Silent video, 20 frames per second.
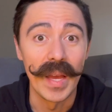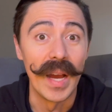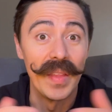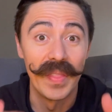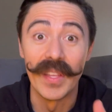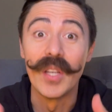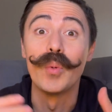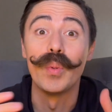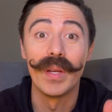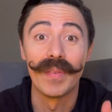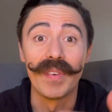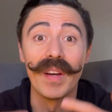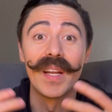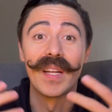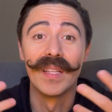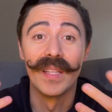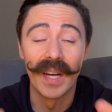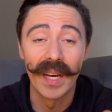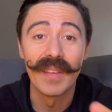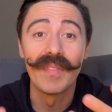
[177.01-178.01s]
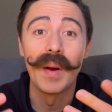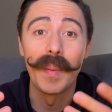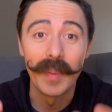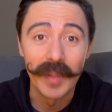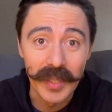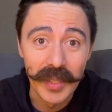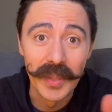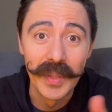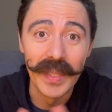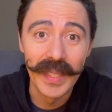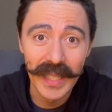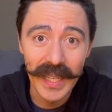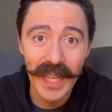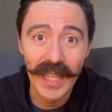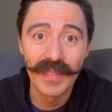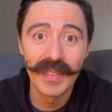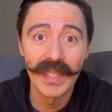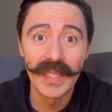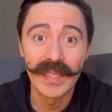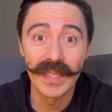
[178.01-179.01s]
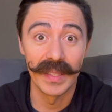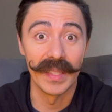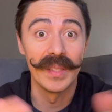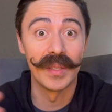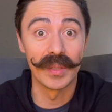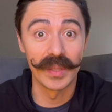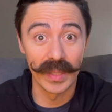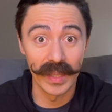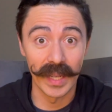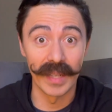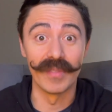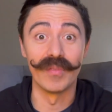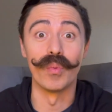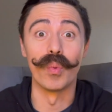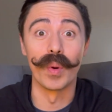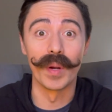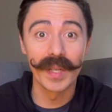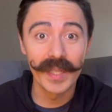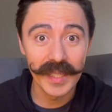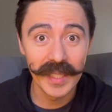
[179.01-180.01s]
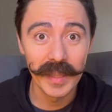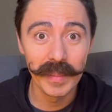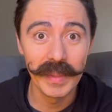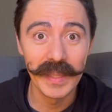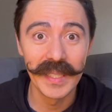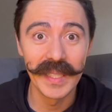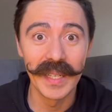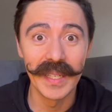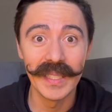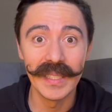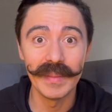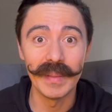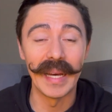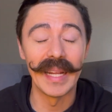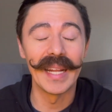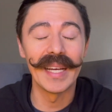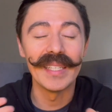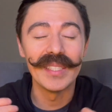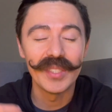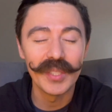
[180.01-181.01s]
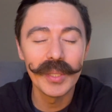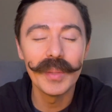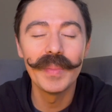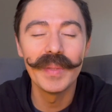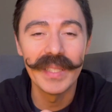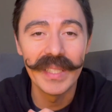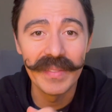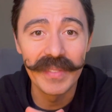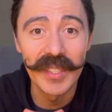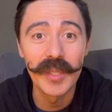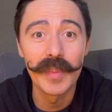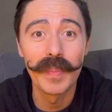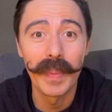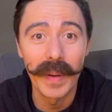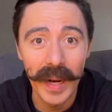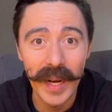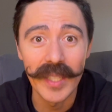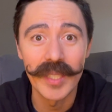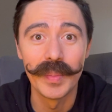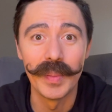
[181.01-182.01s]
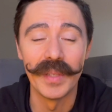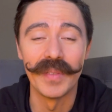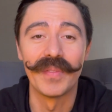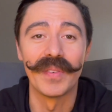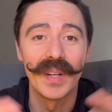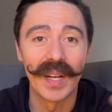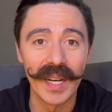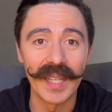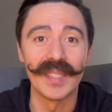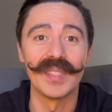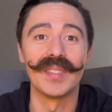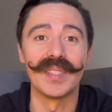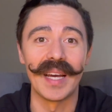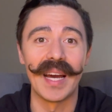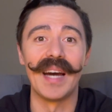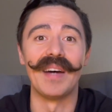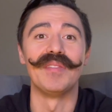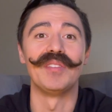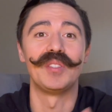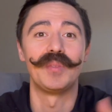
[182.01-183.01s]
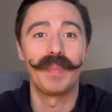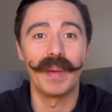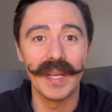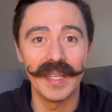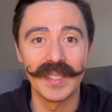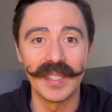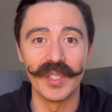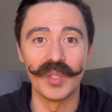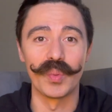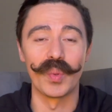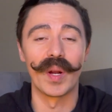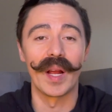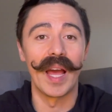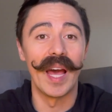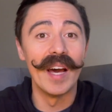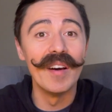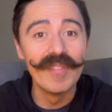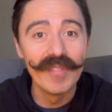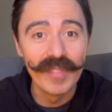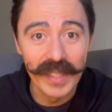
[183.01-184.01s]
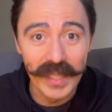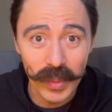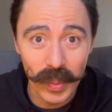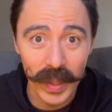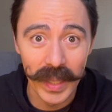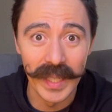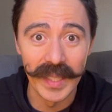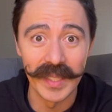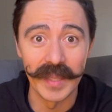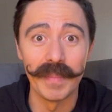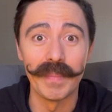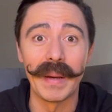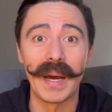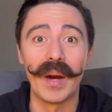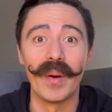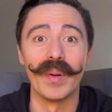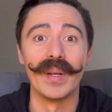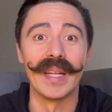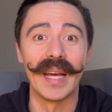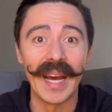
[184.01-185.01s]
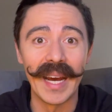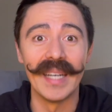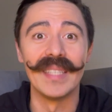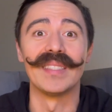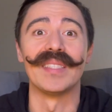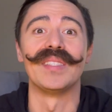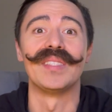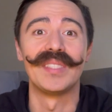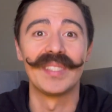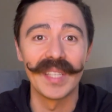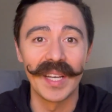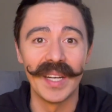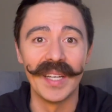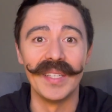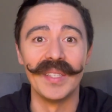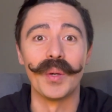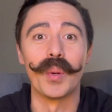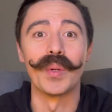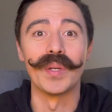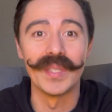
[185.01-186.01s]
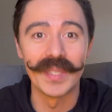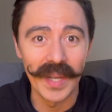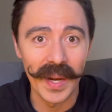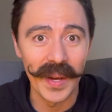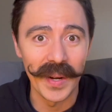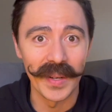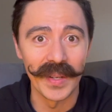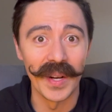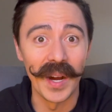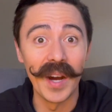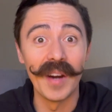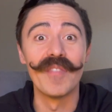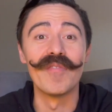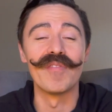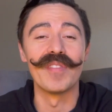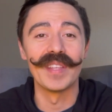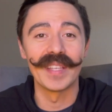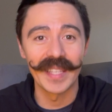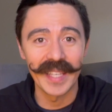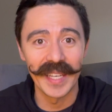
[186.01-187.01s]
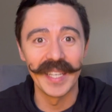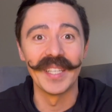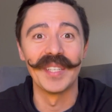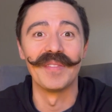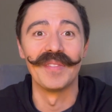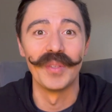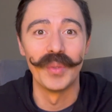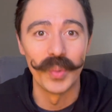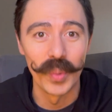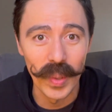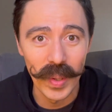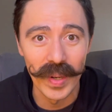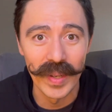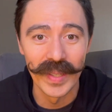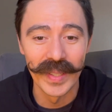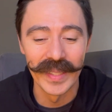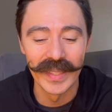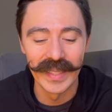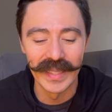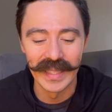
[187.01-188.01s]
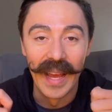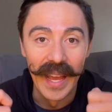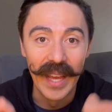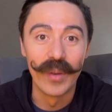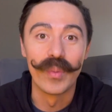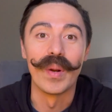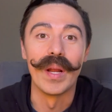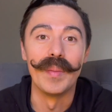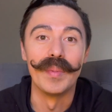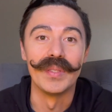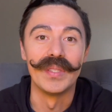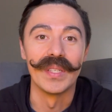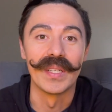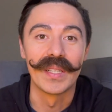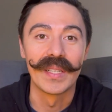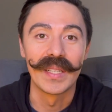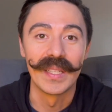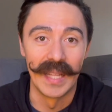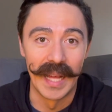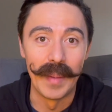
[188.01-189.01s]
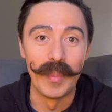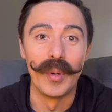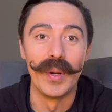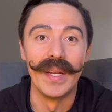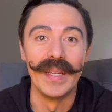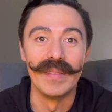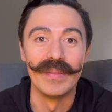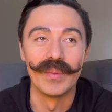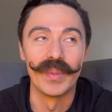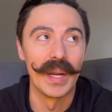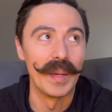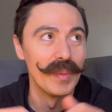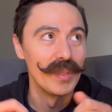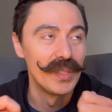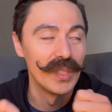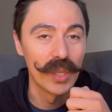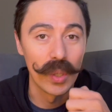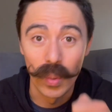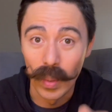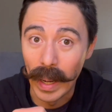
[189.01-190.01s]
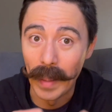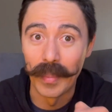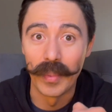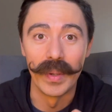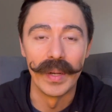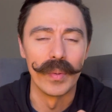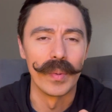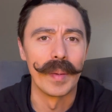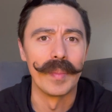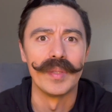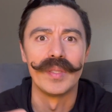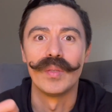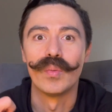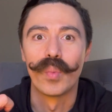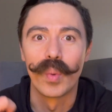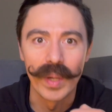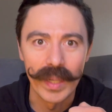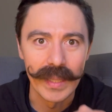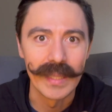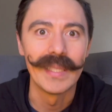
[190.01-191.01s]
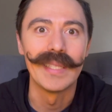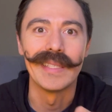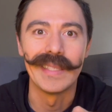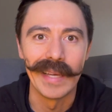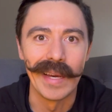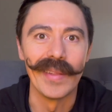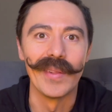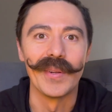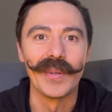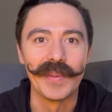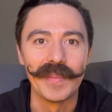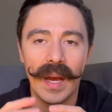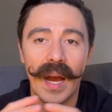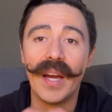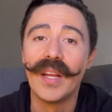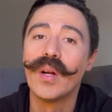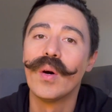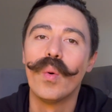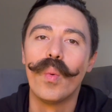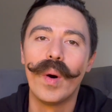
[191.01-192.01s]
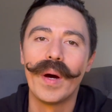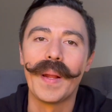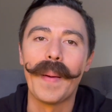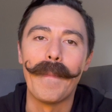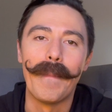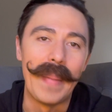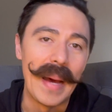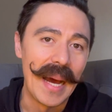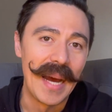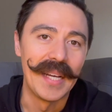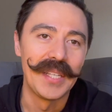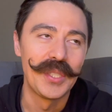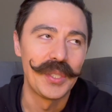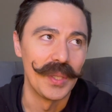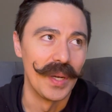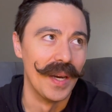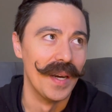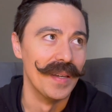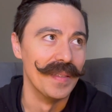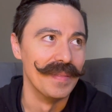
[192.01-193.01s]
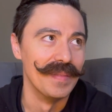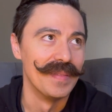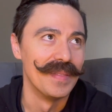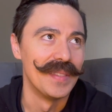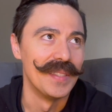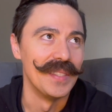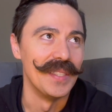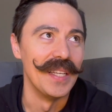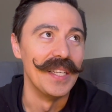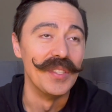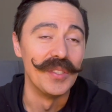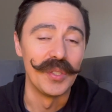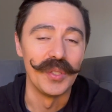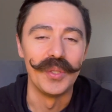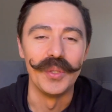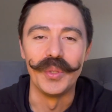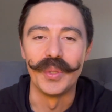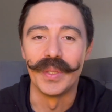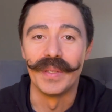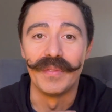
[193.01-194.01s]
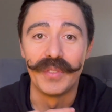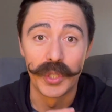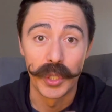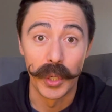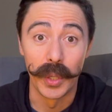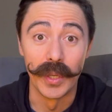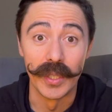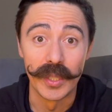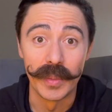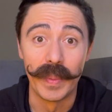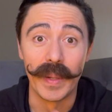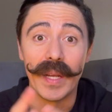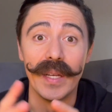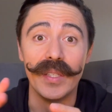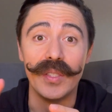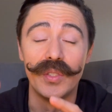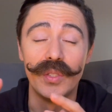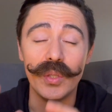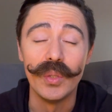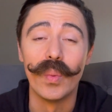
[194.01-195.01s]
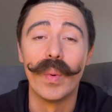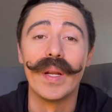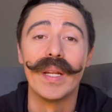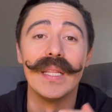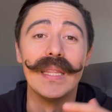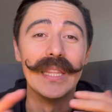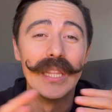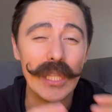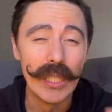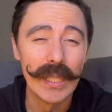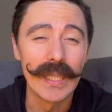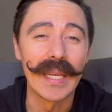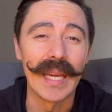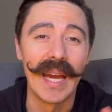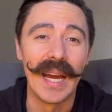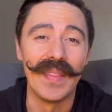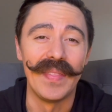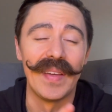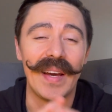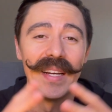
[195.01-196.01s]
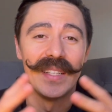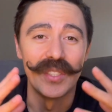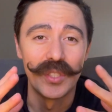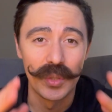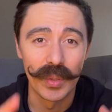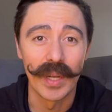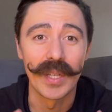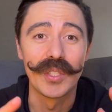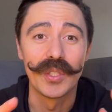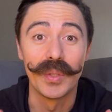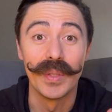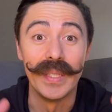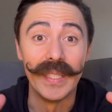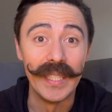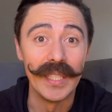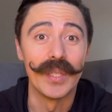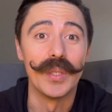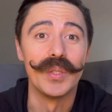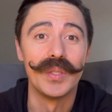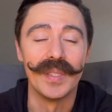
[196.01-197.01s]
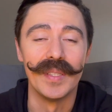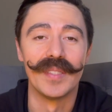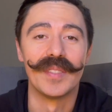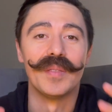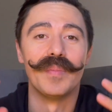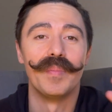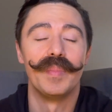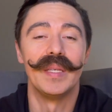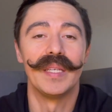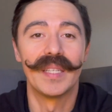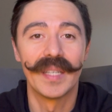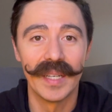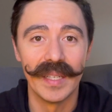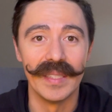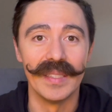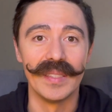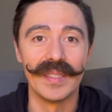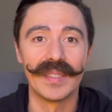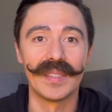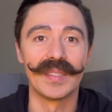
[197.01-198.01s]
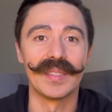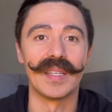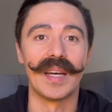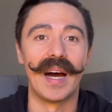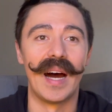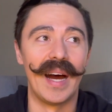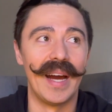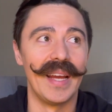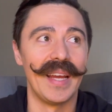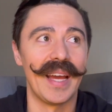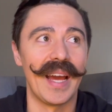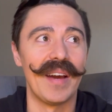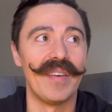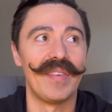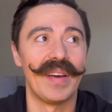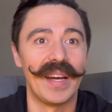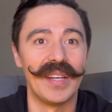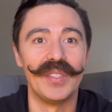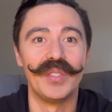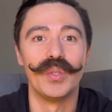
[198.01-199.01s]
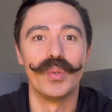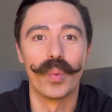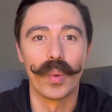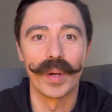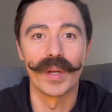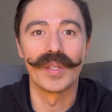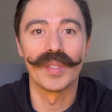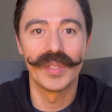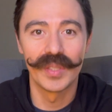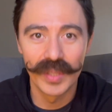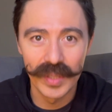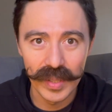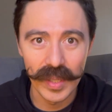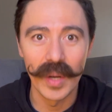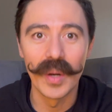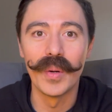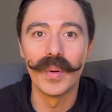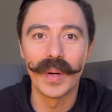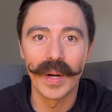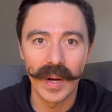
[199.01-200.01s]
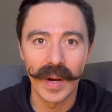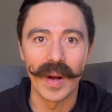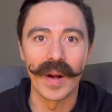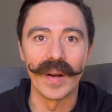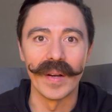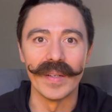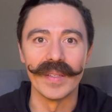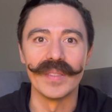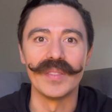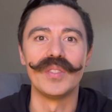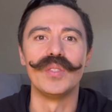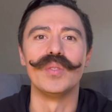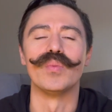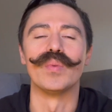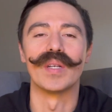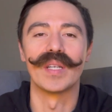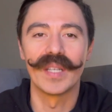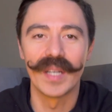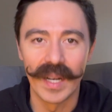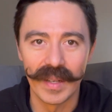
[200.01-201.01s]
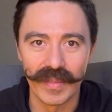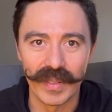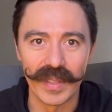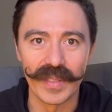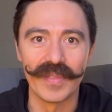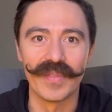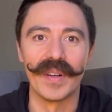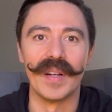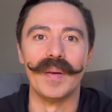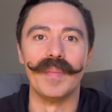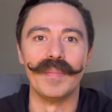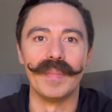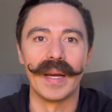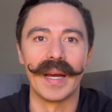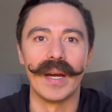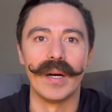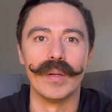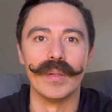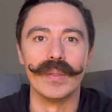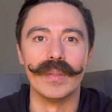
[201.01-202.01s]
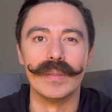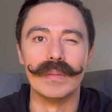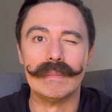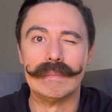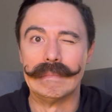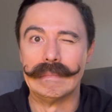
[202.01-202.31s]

I think we have got a lot of opportunity ahead of us. I think there's a lot of work to be done. And I do believe possible for us to have spaces where everyone is empowered as a son or daughter of the king of the world. And we're able to collaborate, we're able to cooperate, we're able to work together. I don't want to bash on the institution of church, but I do want to look at that structure and ecosystem because I have had to work so hard to recover from how